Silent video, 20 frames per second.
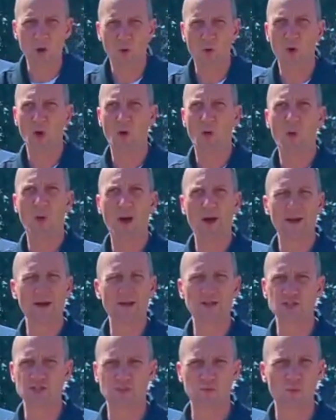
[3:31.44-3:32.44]
oil? Why
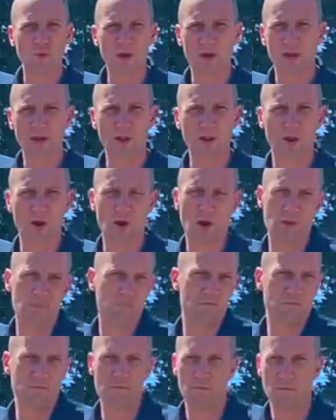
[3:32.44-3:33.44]
not just regular
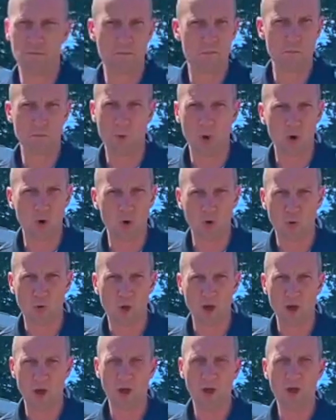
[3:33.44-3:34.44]
motor
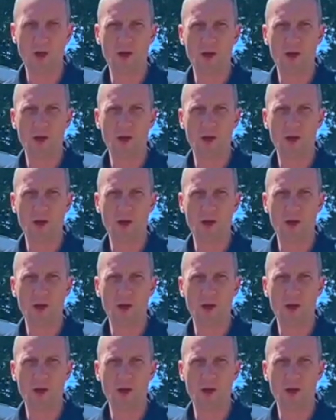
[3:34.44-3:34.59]
oil?